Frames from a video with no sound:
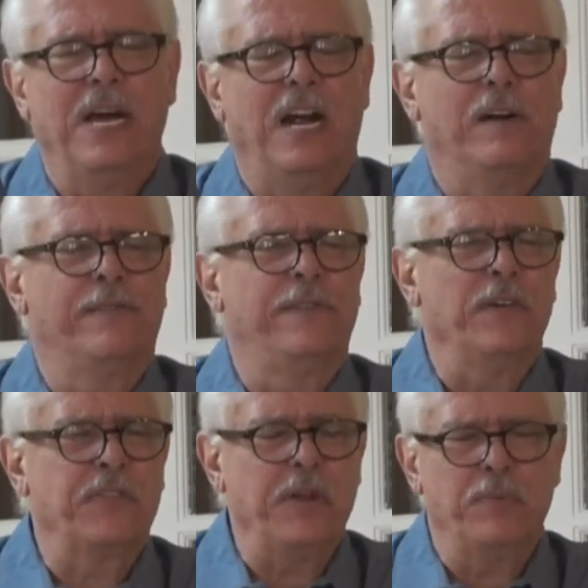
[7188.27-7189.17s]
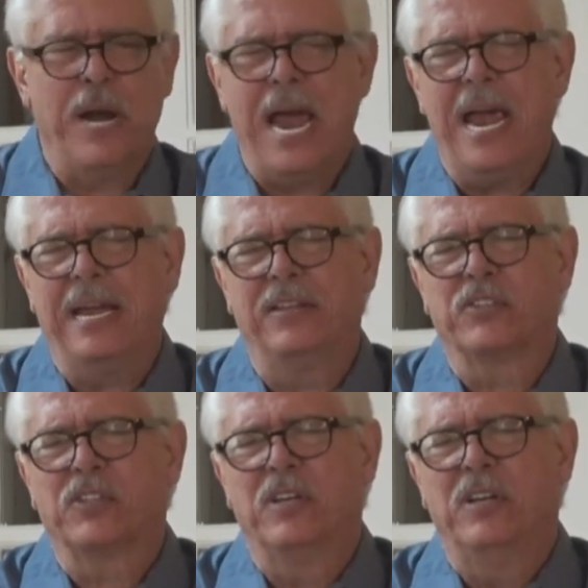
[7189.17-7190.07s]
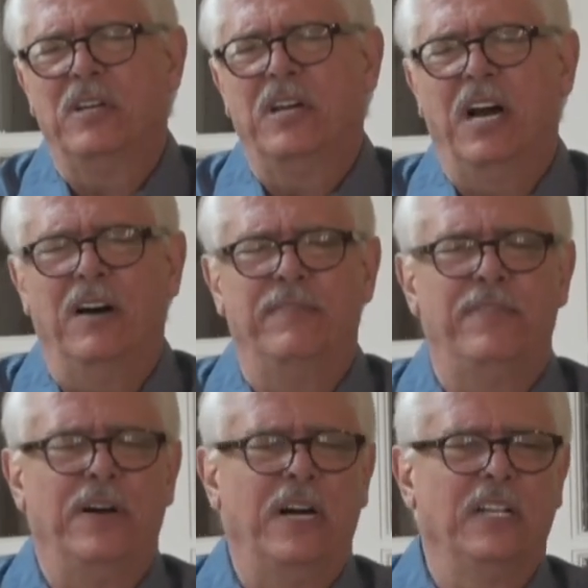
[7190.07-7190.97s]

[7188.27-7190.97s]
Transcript: our filthy rags of uh,